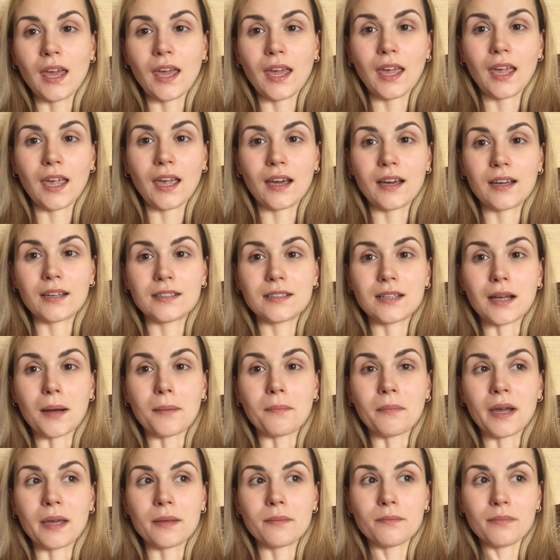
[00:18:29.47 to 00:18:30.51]
and
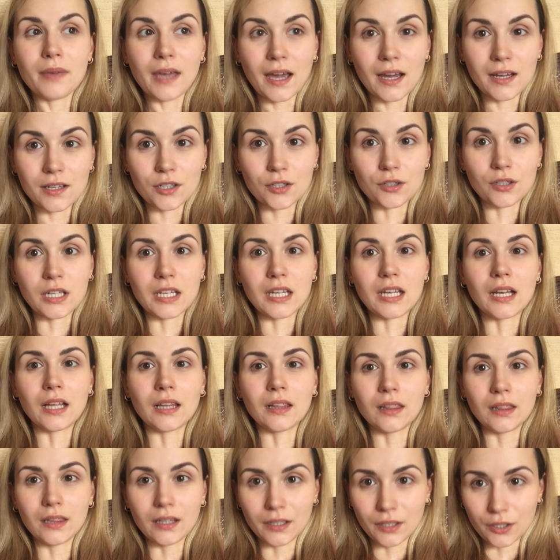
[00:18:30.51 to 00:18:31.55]
my battery
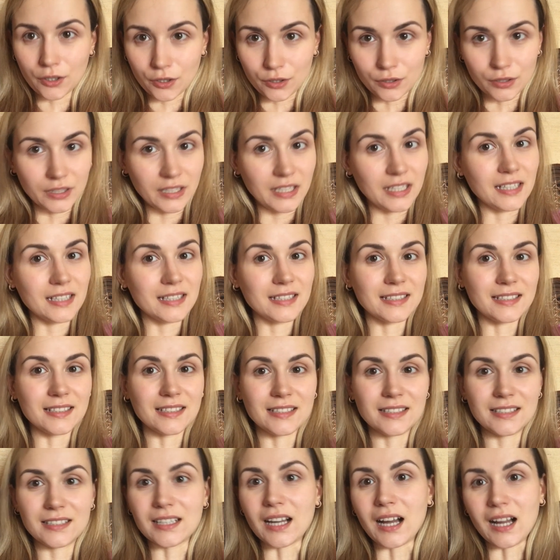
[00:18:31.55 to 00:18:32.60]
literally
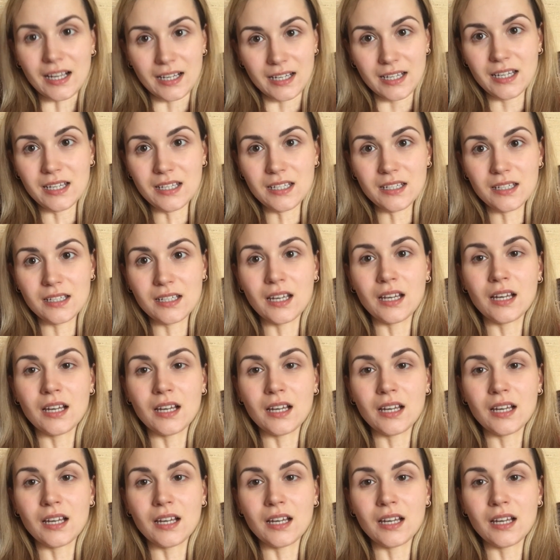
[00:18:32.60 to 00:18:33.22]
died.